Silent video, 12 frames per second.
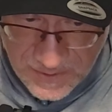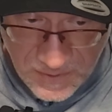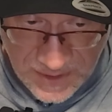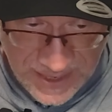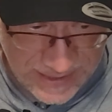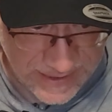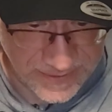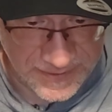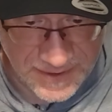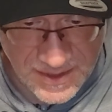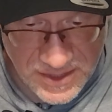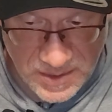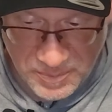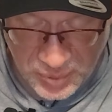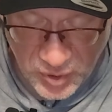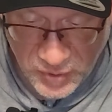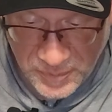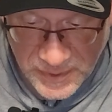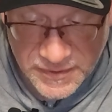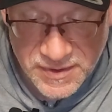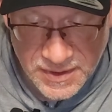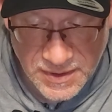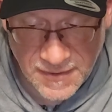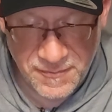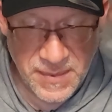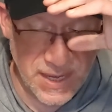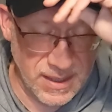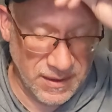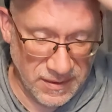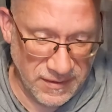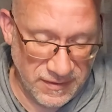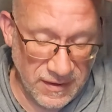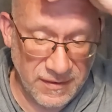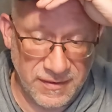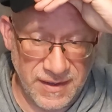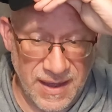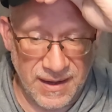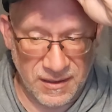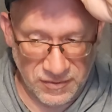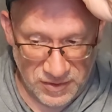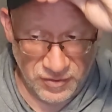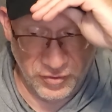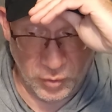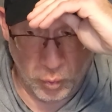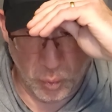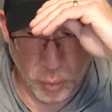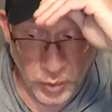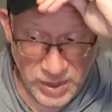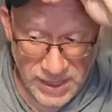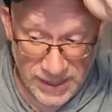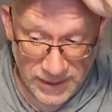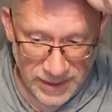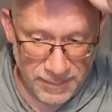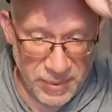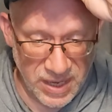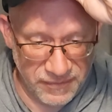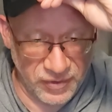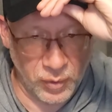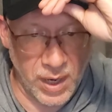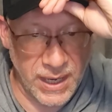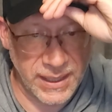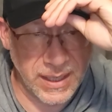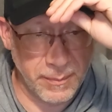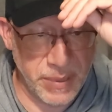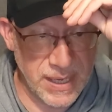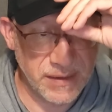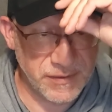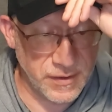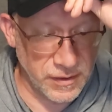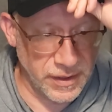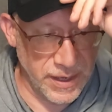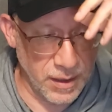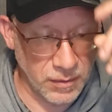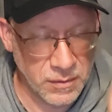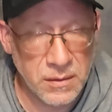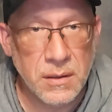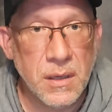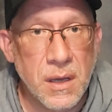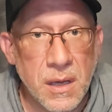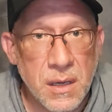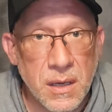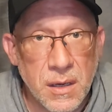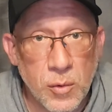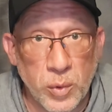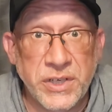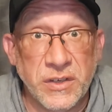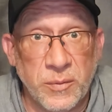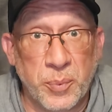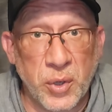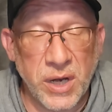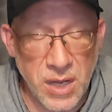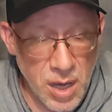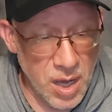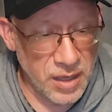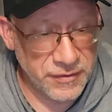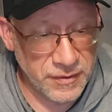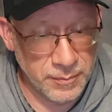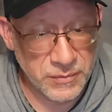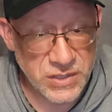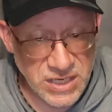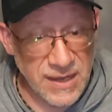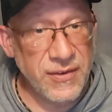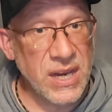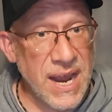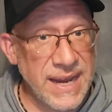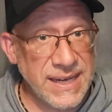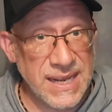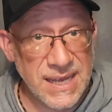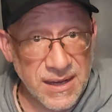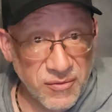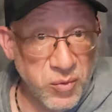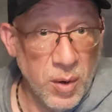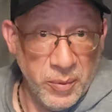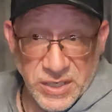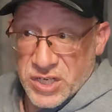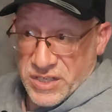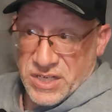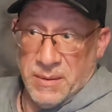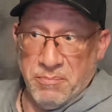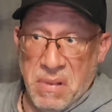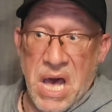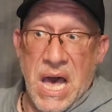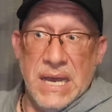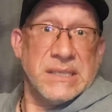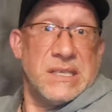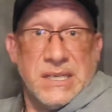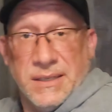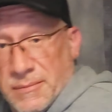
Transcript: Well, I can see the improvements that they've made on the Six Sack, because there's a really big variety of baits here now, which is pretty awesome. To give you an idea of what we just unboxed,